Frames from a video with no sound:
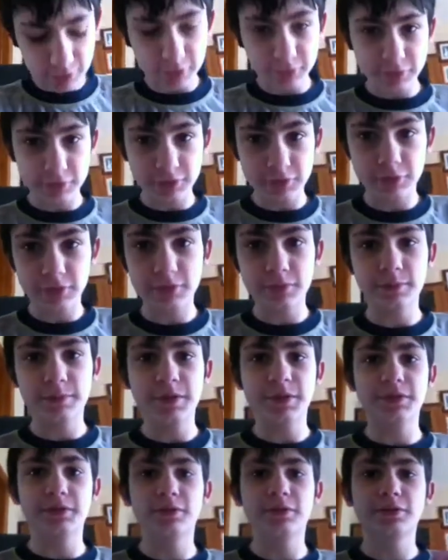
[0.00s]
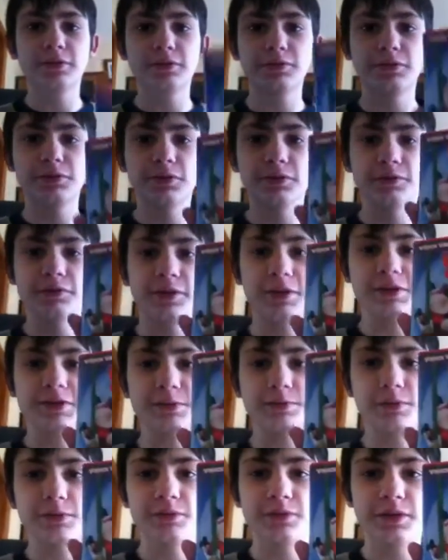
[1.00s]
I'm going to do, be doing a review of
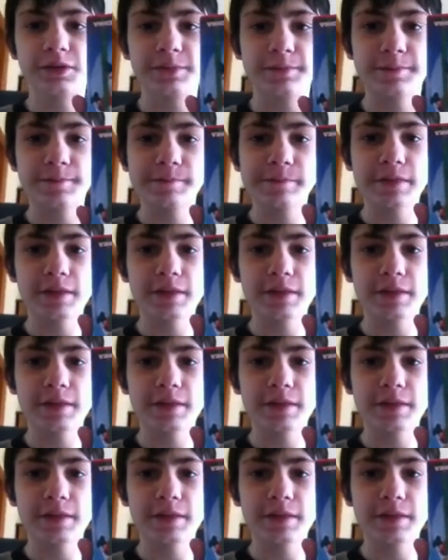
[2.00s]
this movie.